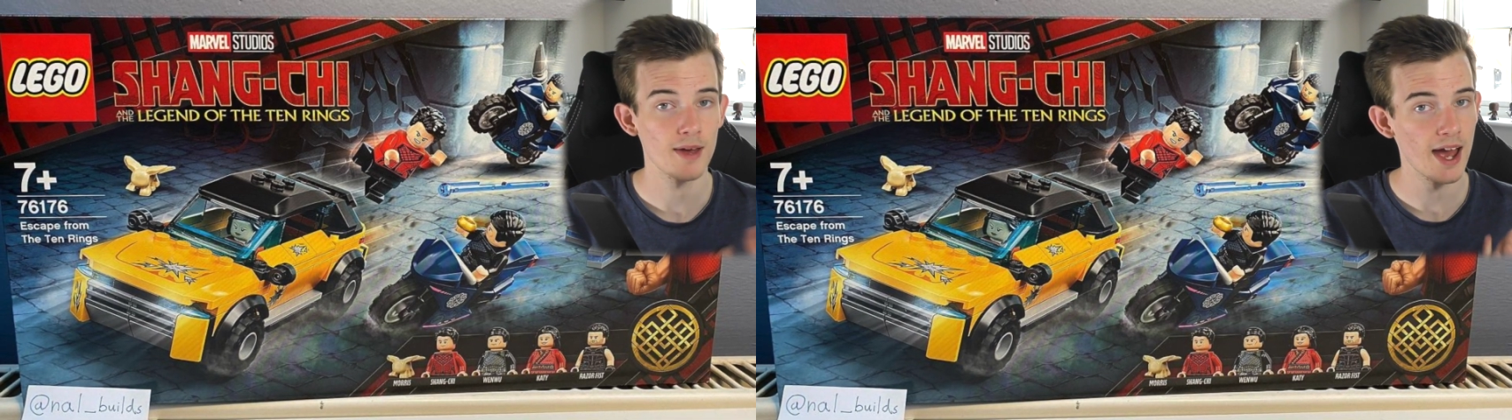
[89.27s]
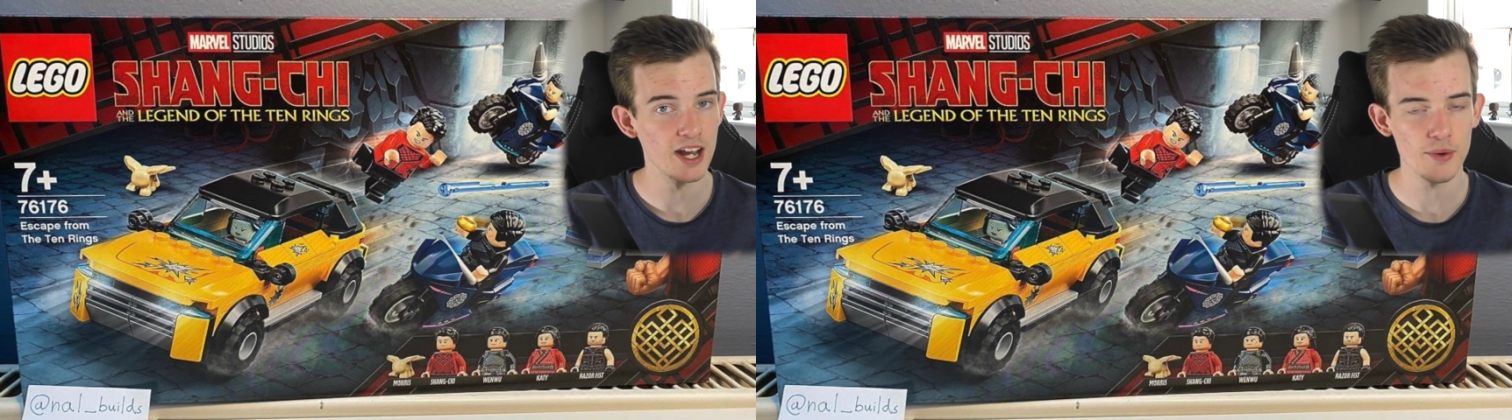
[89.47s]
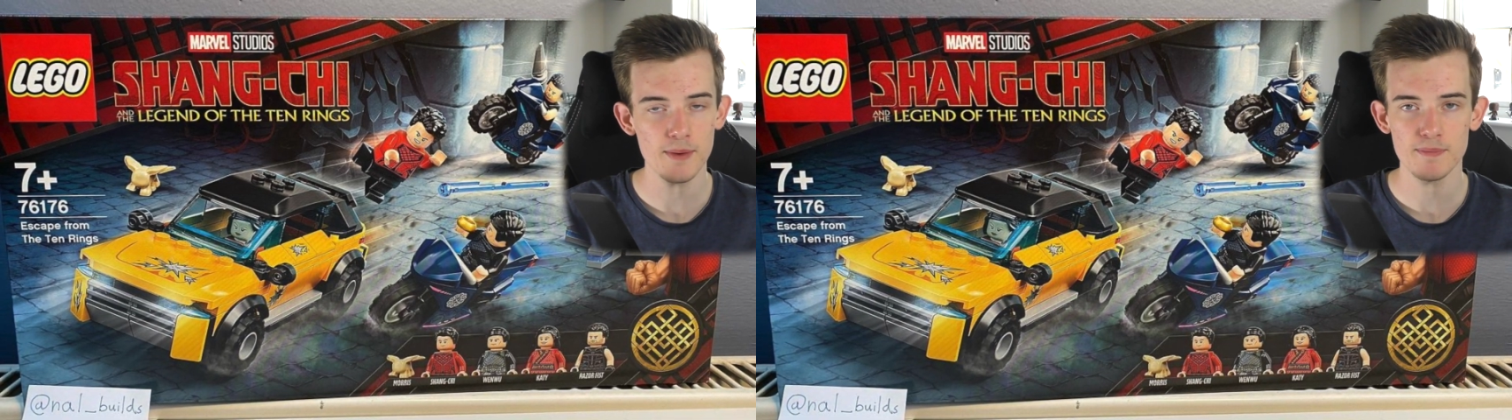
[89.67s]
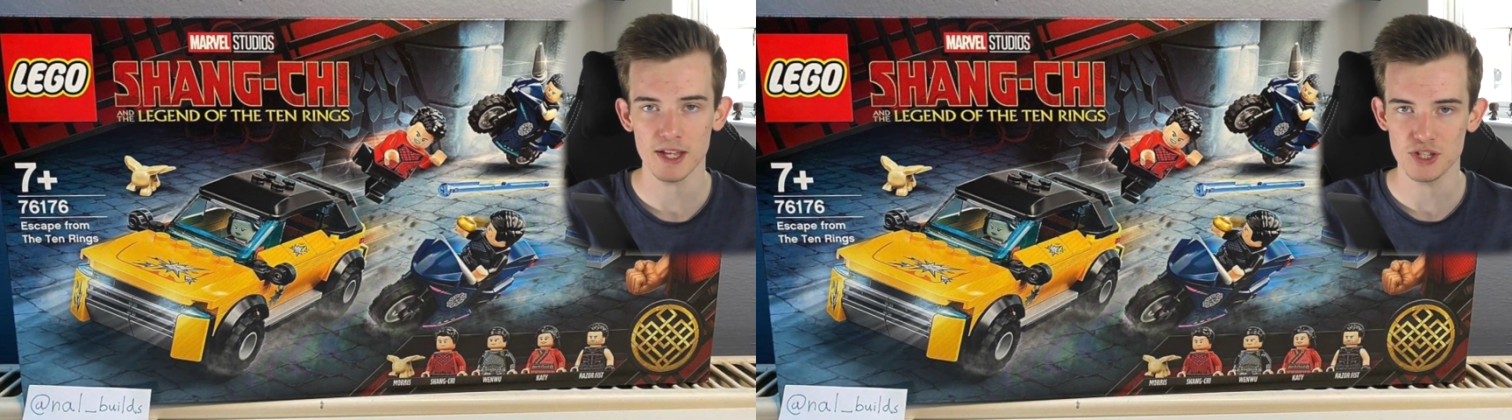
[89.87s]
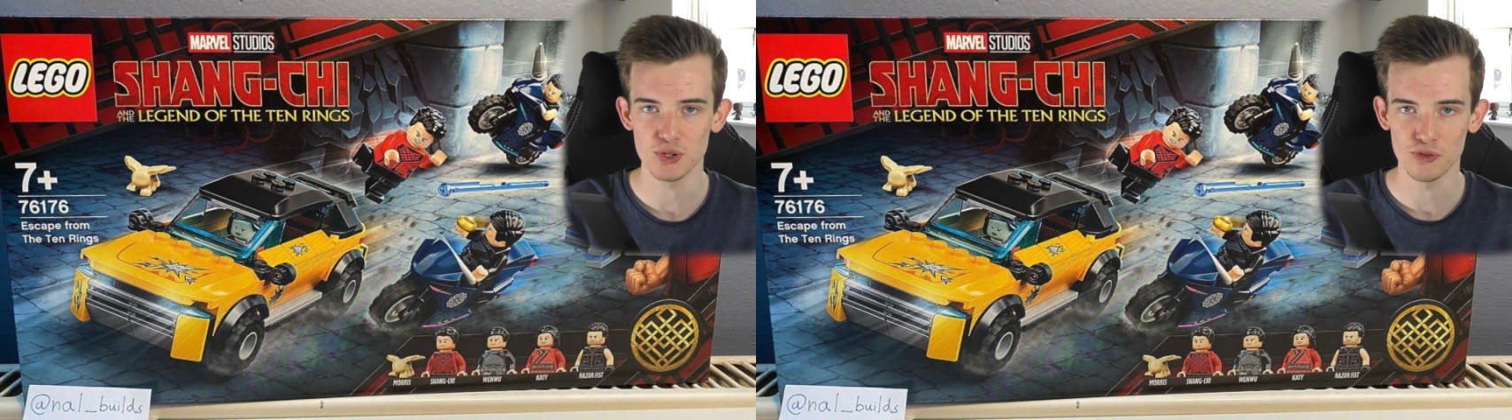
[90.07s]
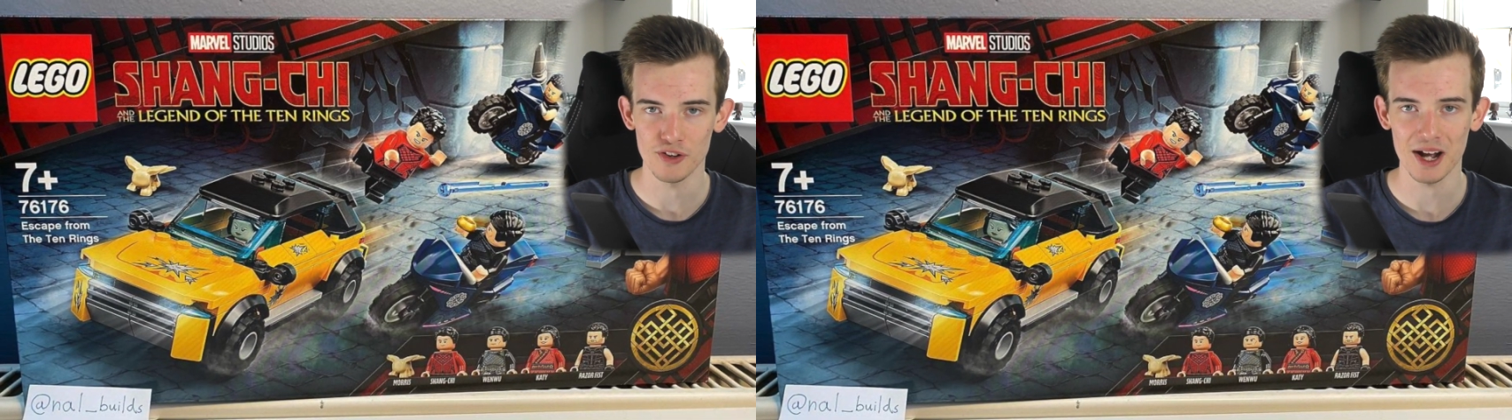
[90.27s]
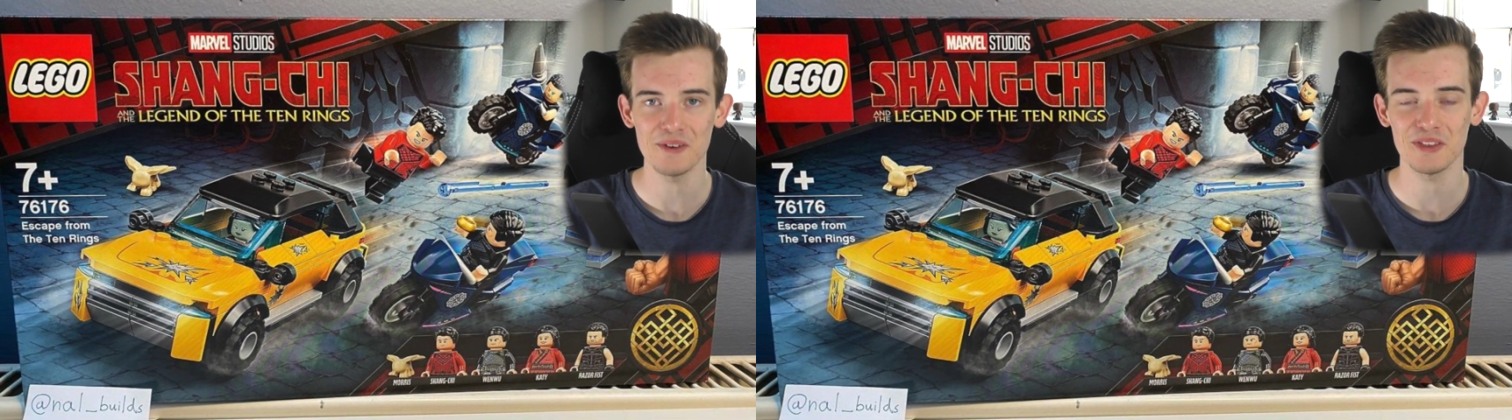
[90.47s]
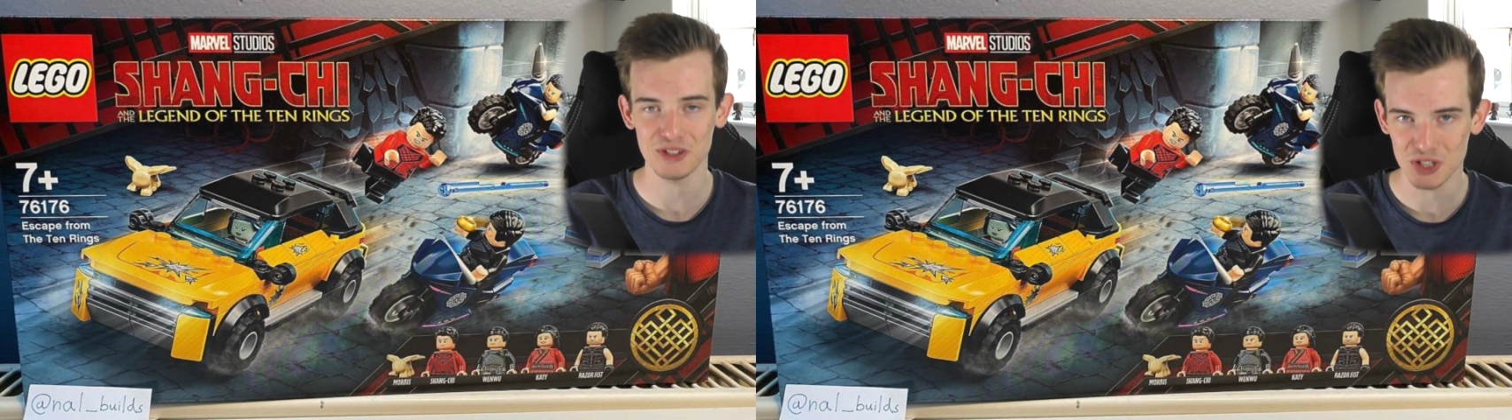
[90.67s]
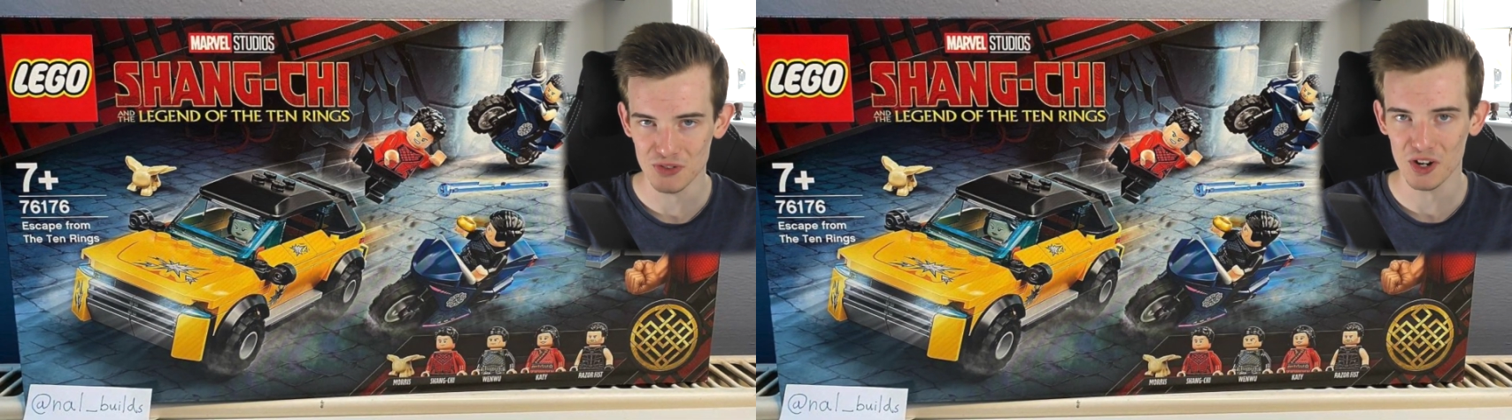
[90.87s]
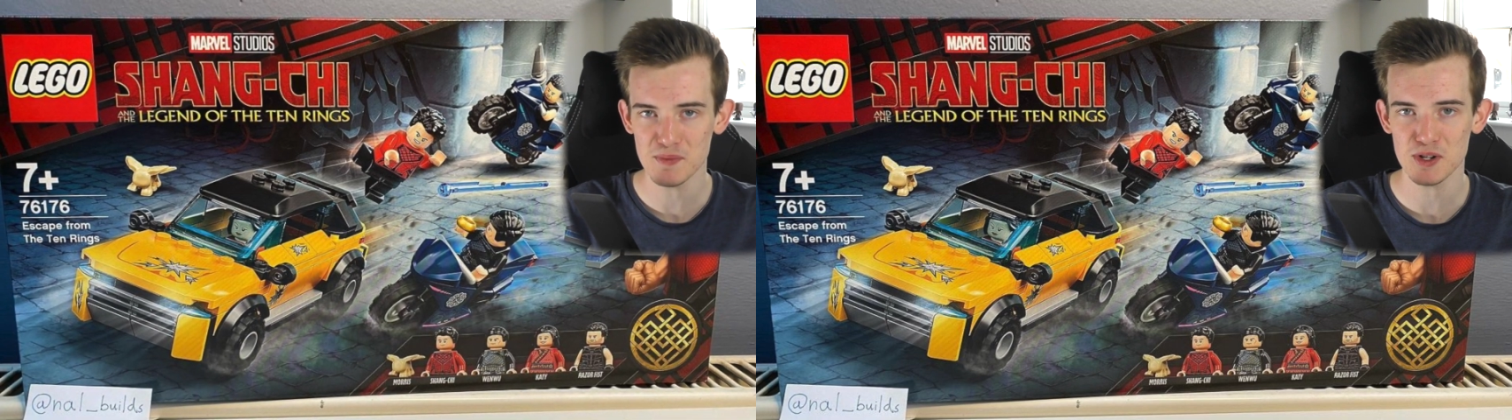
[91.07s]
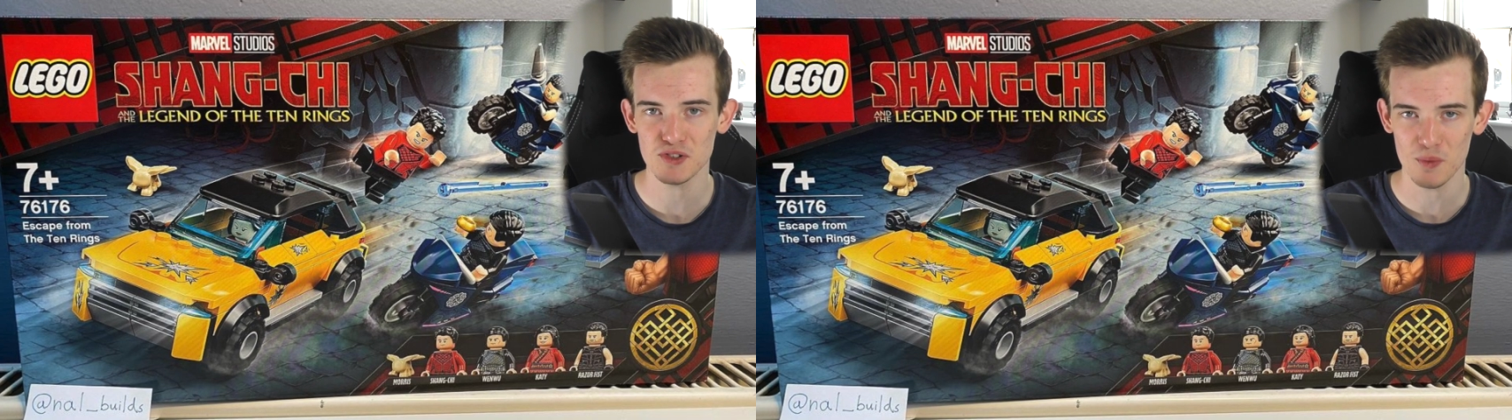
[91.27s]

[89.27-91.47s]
Anyway, that is all for now. Thank you very much